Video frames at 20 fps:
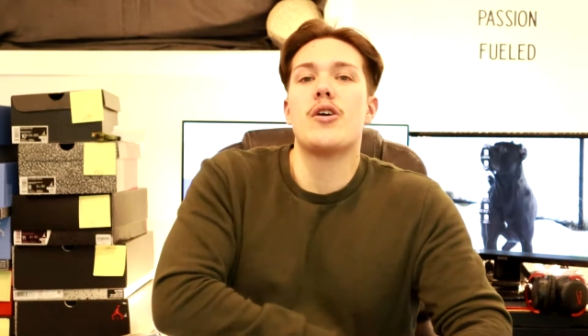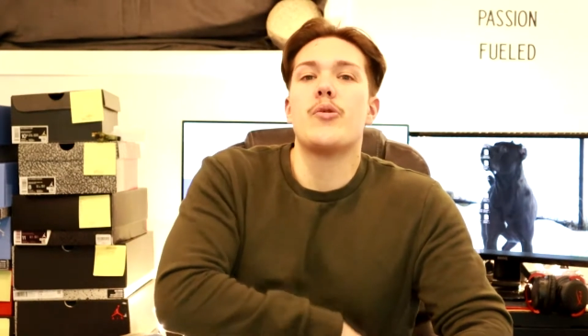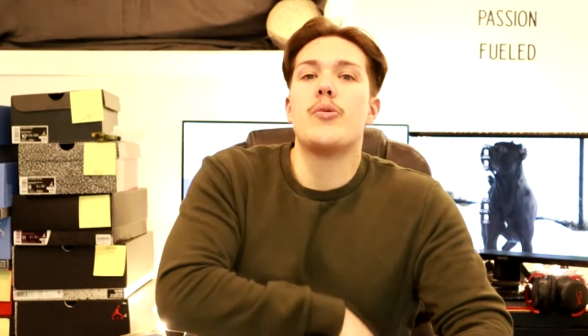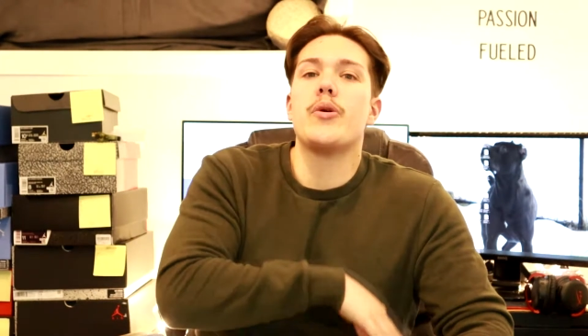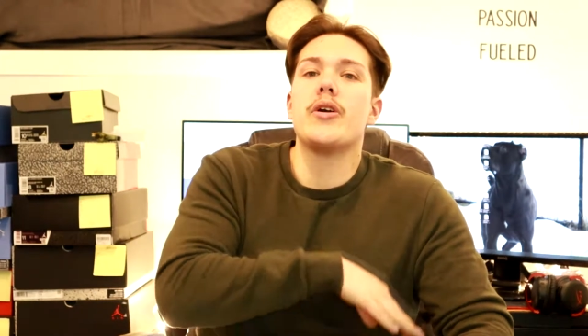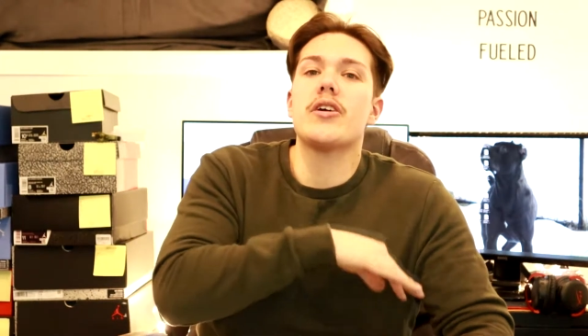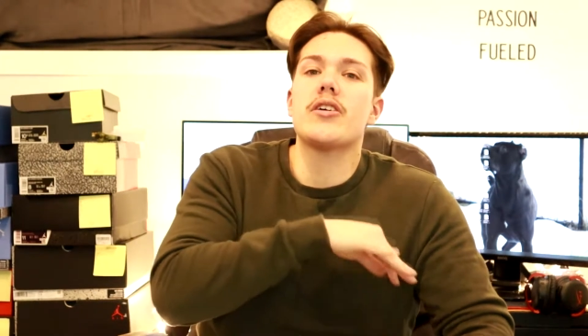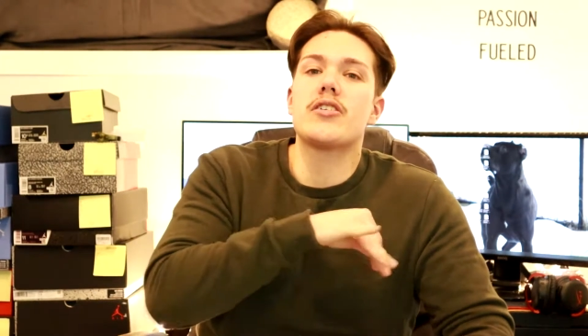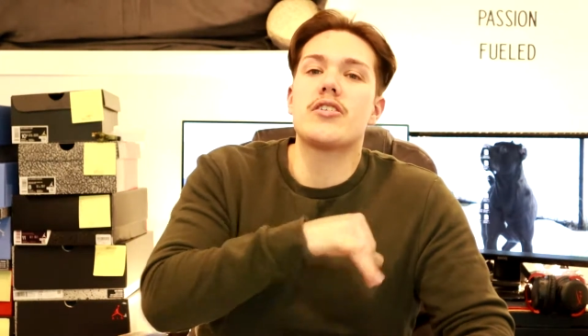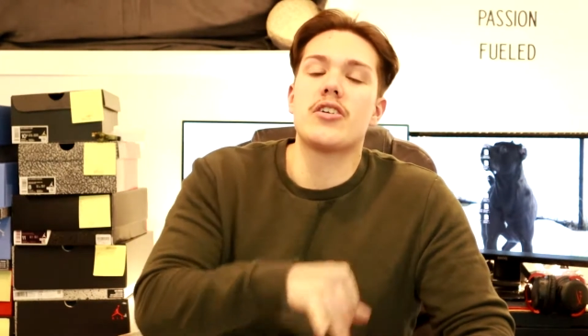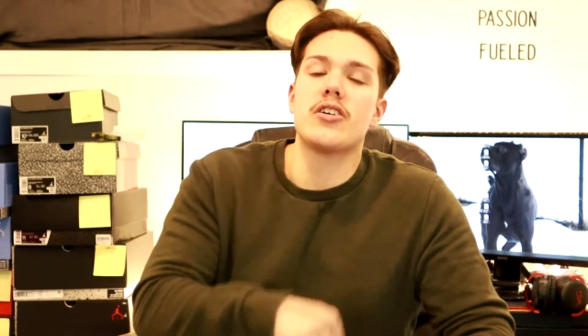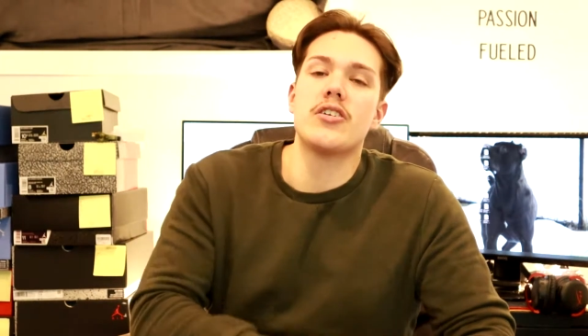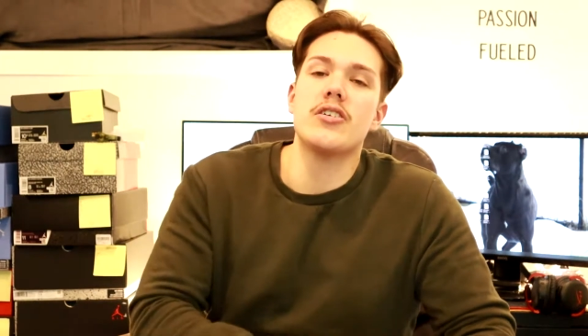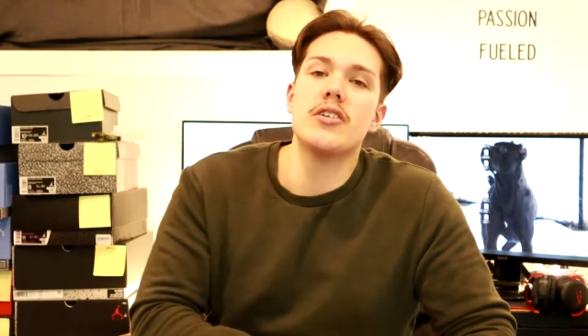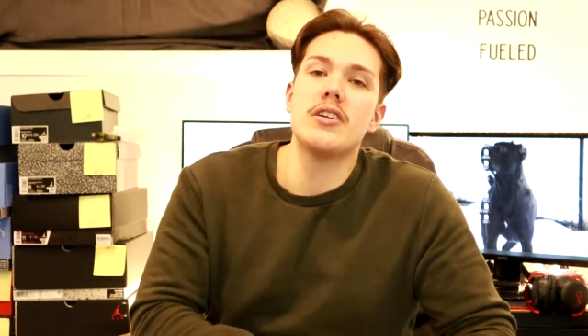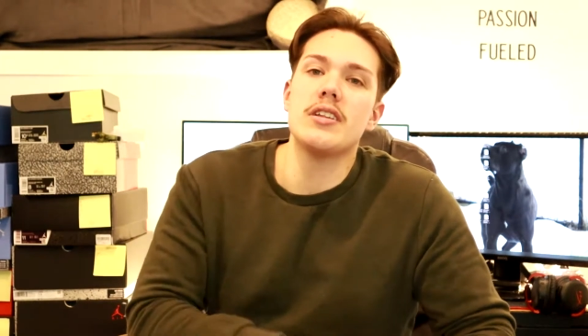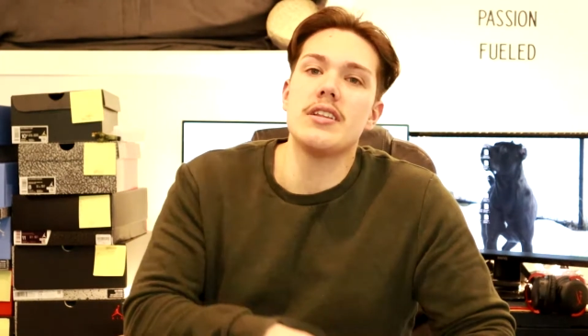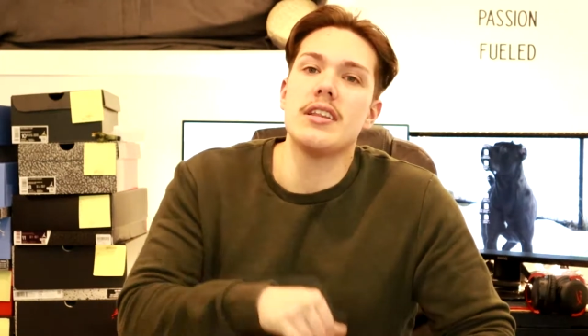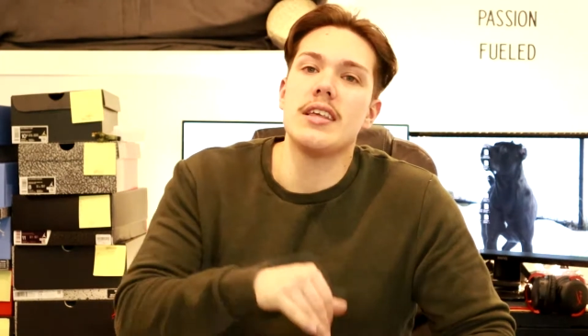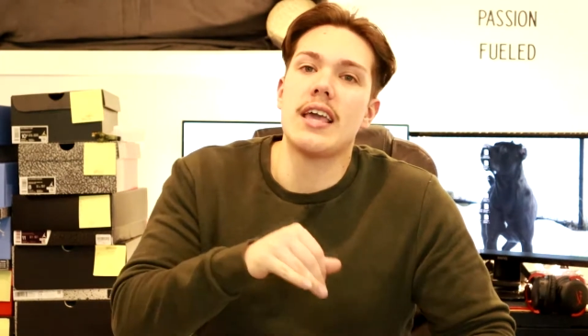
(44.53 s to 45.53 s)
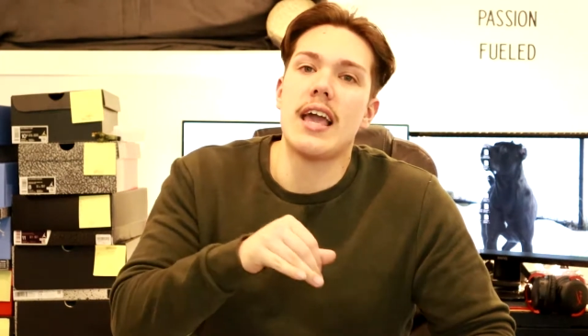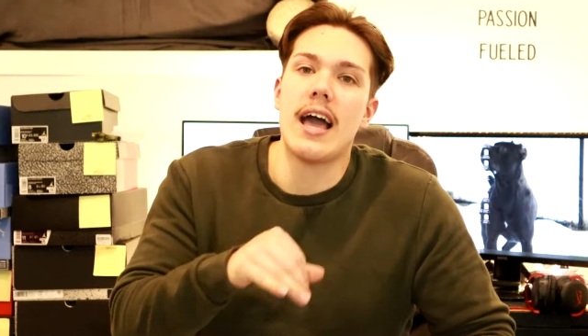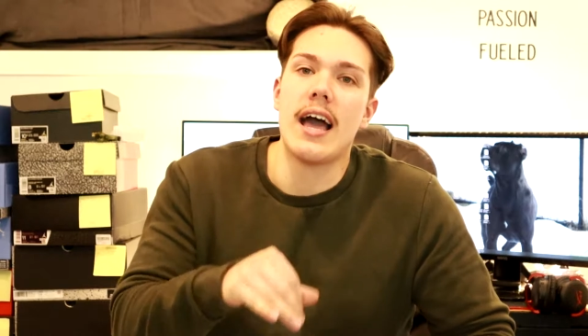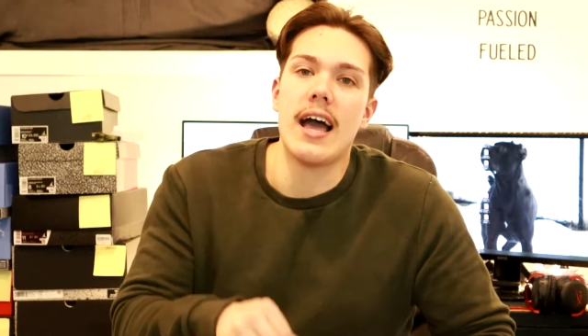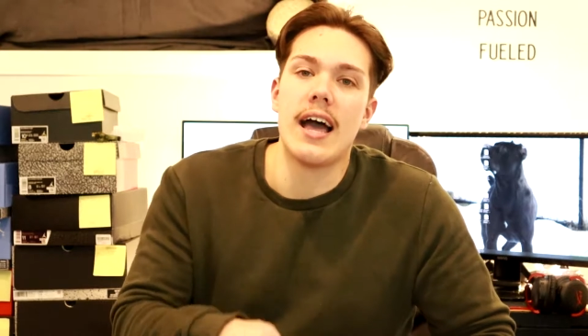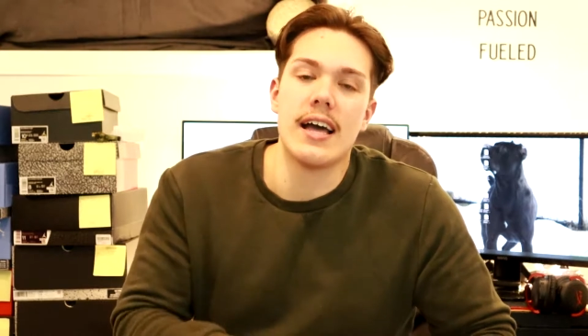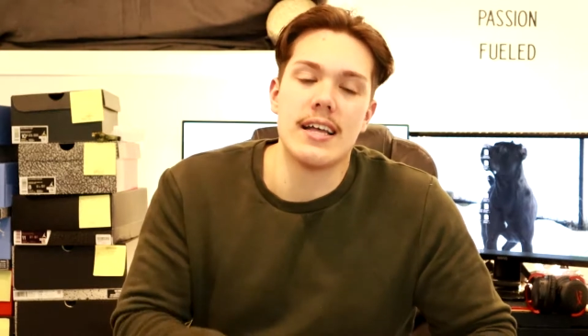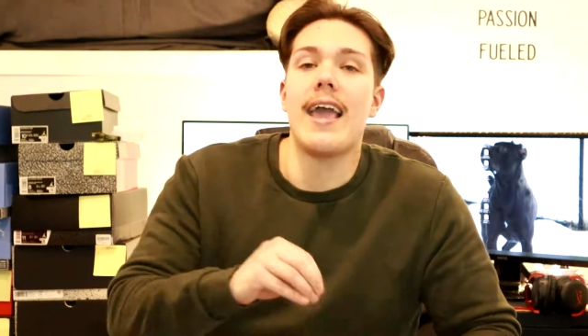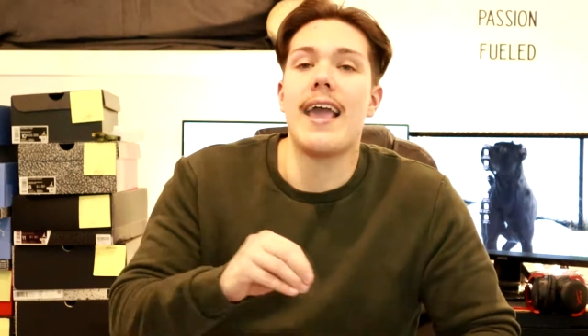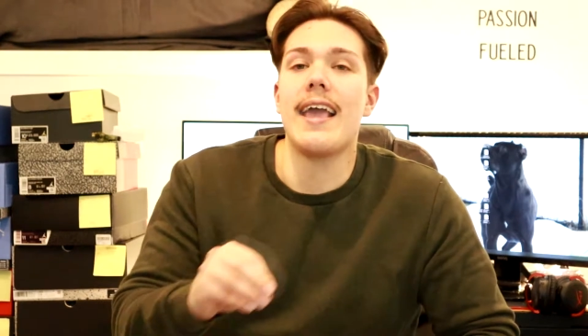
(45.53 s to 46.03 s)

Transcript: We are currently at